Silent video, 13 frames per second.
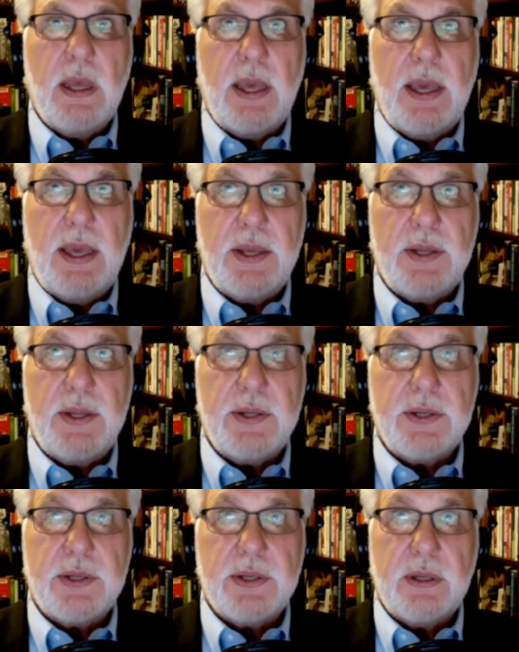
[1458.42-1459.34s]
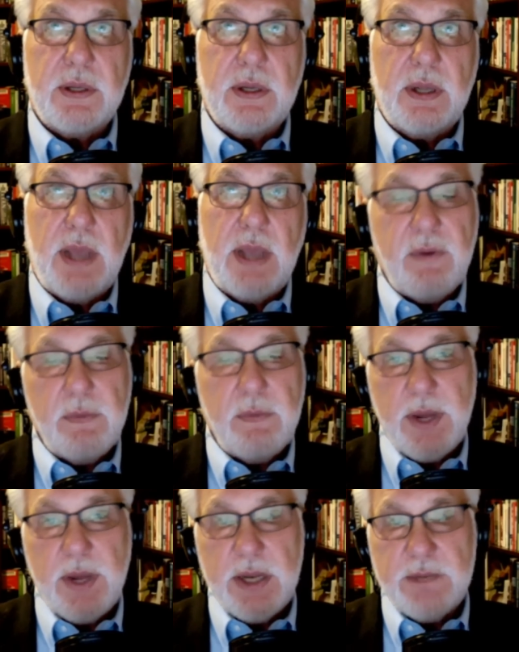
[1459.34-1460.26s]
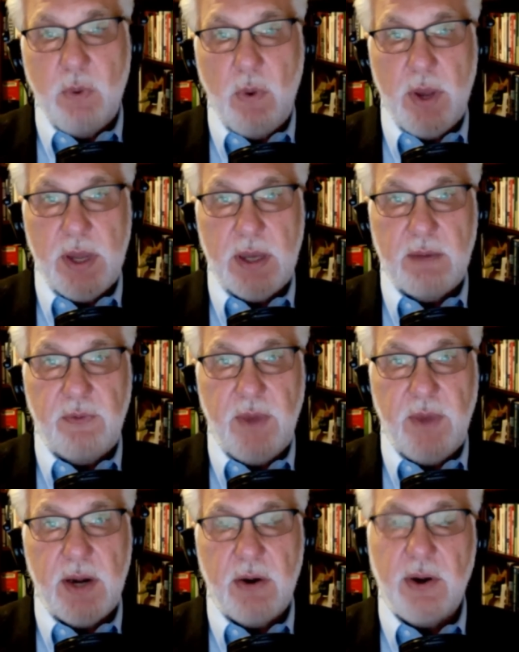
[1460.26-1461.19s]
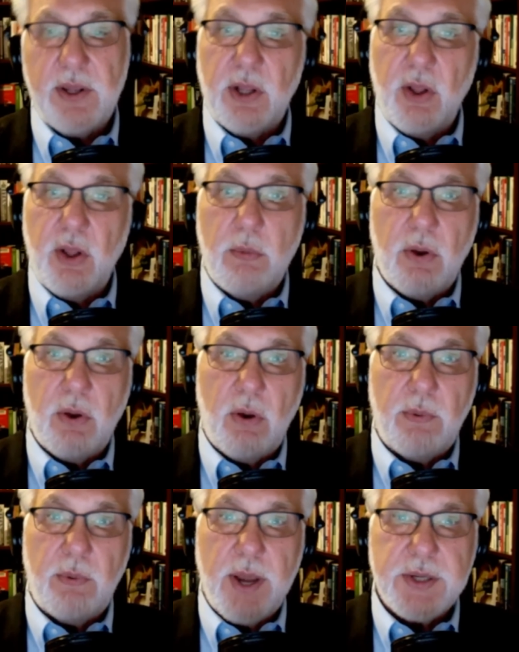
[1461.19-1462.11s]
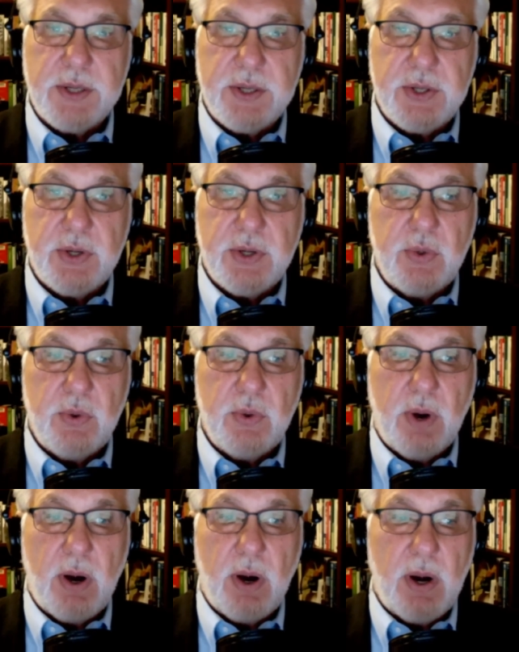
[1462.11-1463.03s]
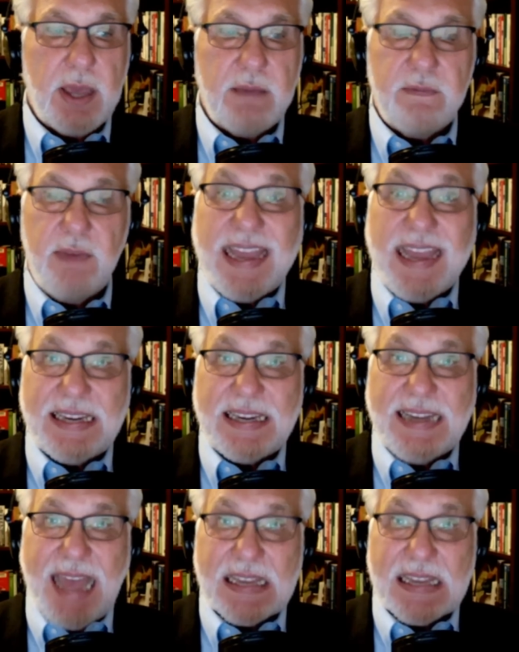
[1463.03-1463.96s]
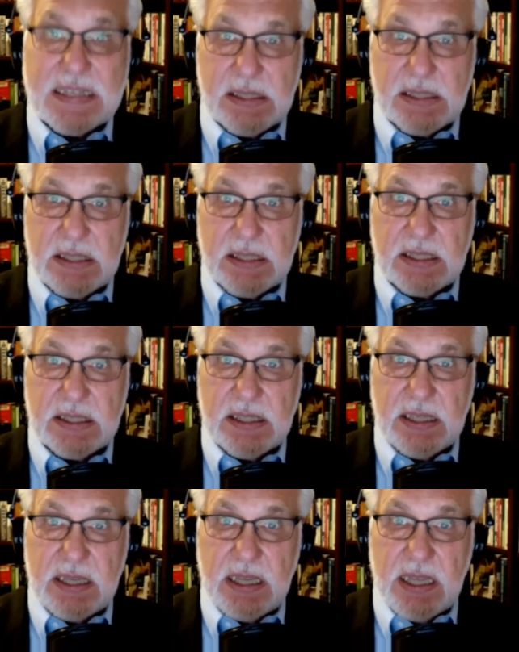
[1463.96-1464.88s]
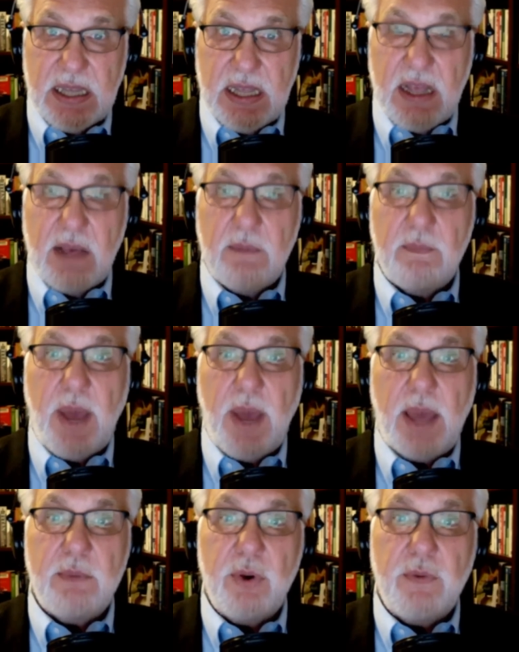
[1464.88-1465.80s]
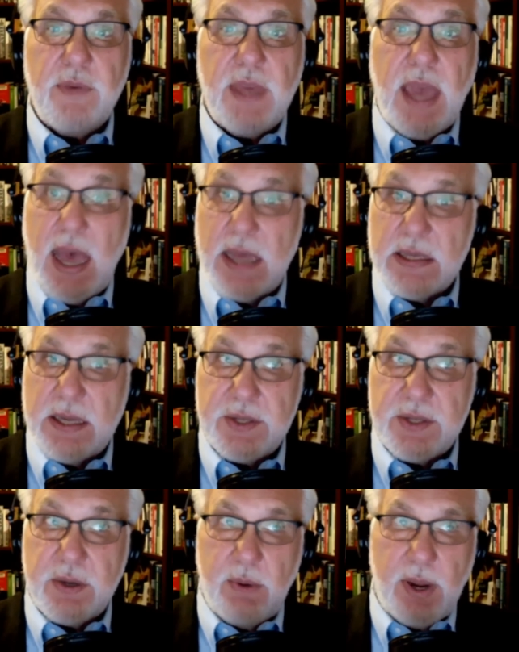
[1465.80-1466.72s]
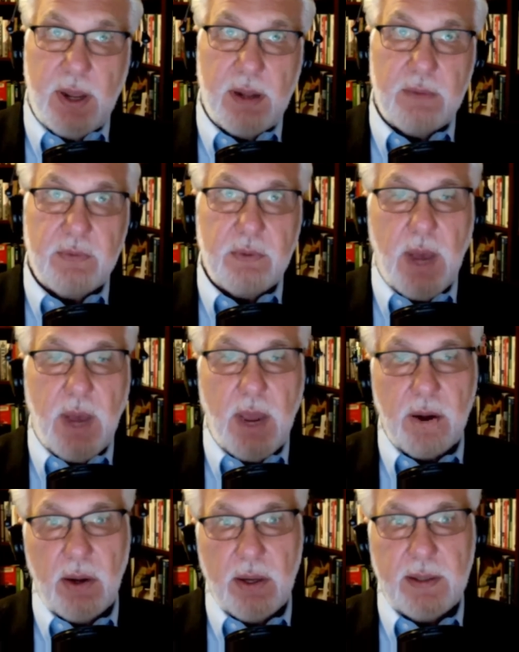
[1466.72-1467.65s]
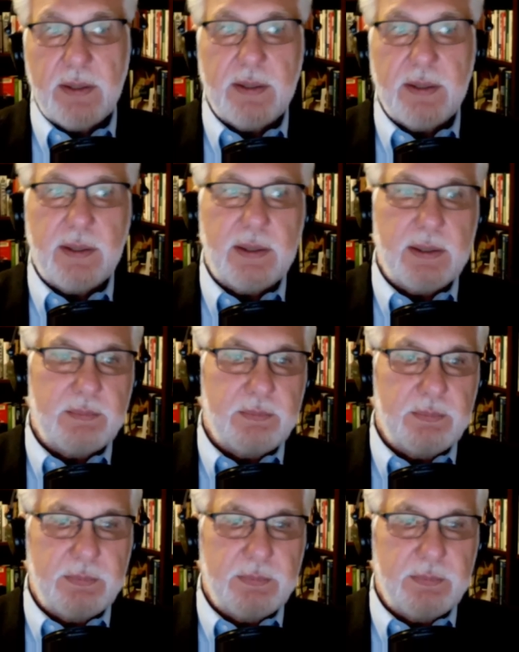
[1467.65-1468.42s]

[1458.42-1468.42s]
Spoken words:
is everybody's pointing a finger at the global corporations who are evading taxes. by moving assets around from Ireland to,